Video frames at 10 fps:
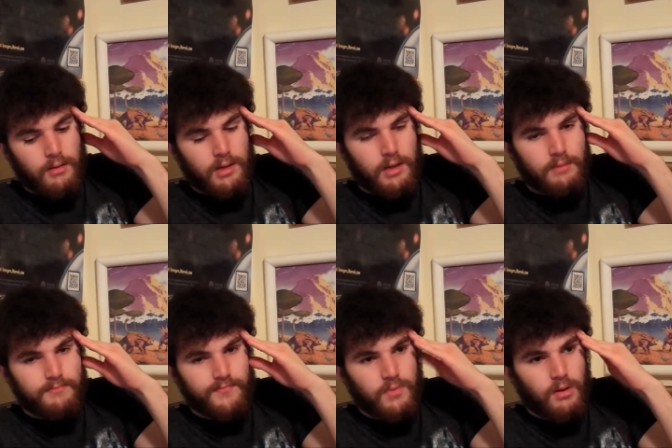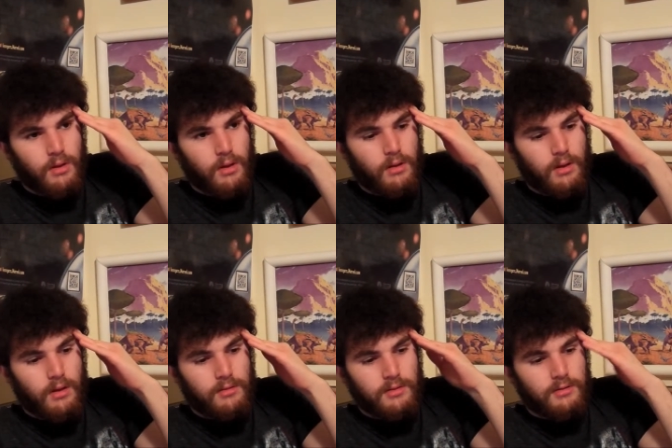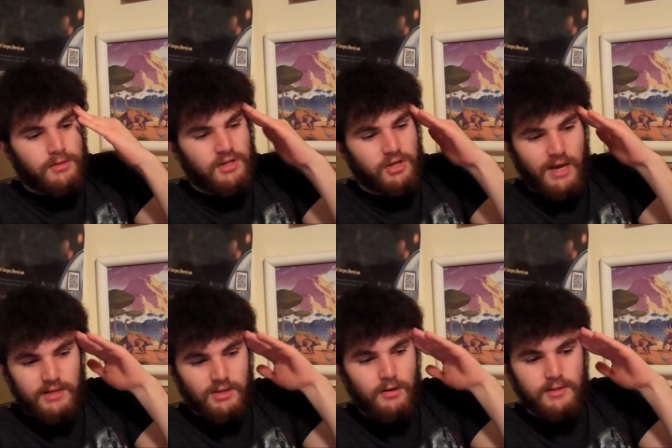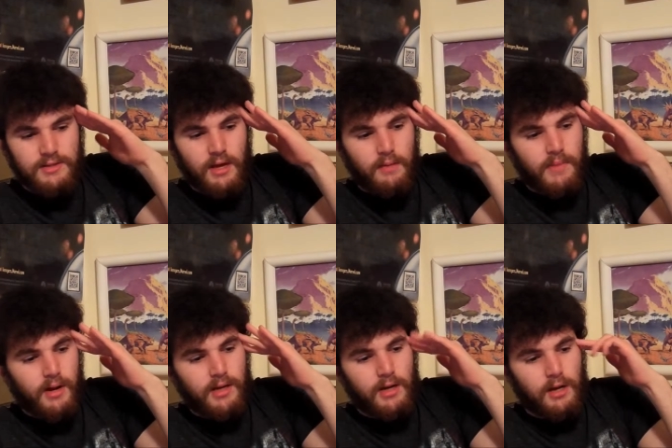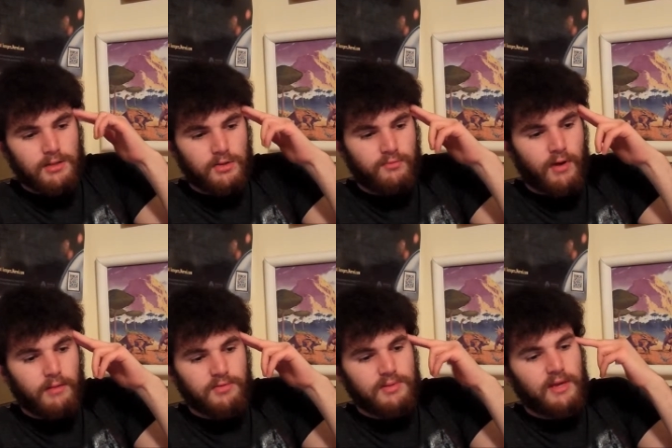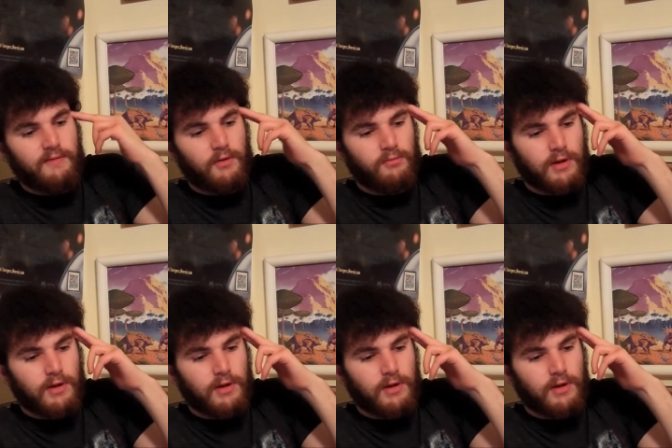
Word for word: um, did you guys notice that American Hustle rhymes with David O.